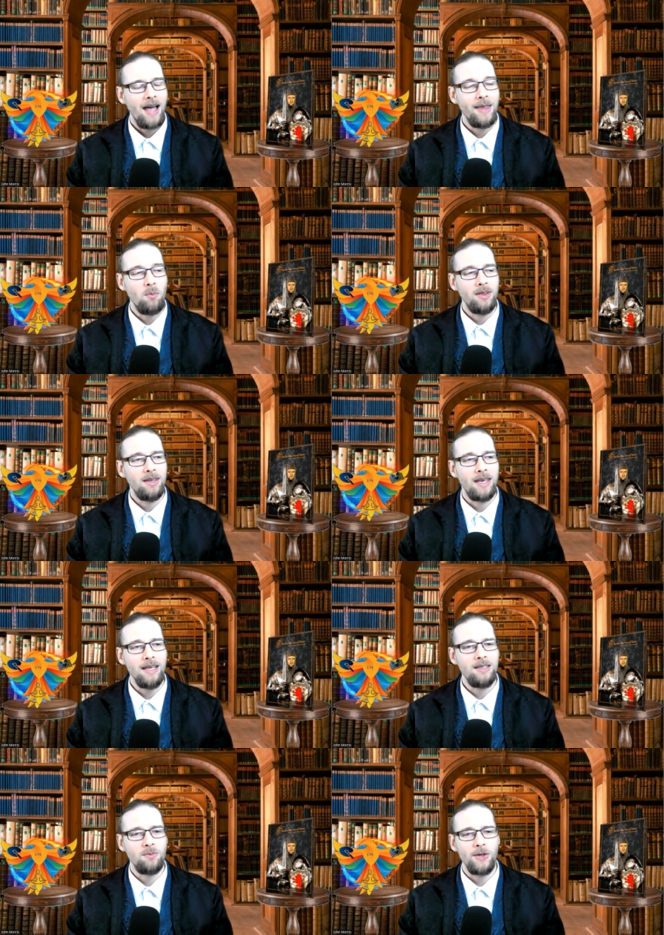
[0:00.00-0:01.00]
when the kids
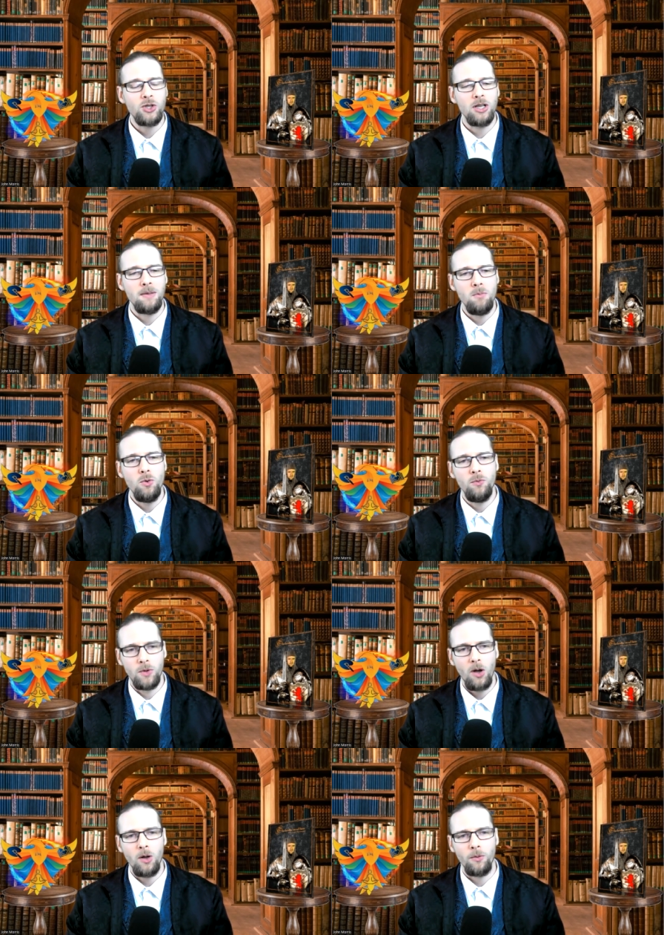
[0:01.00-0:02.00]
eventually moved
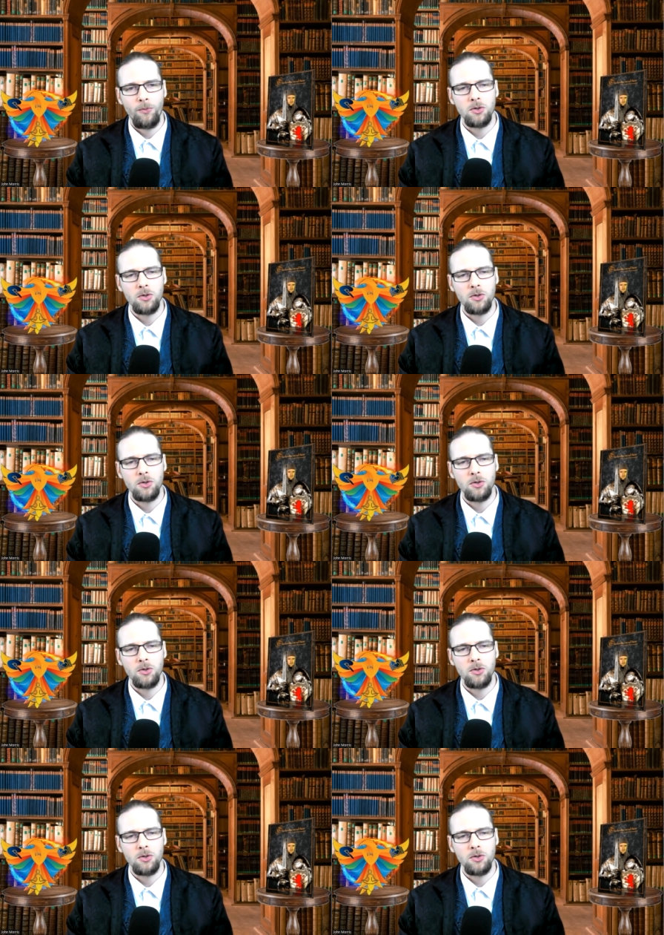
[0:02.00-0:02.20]
off,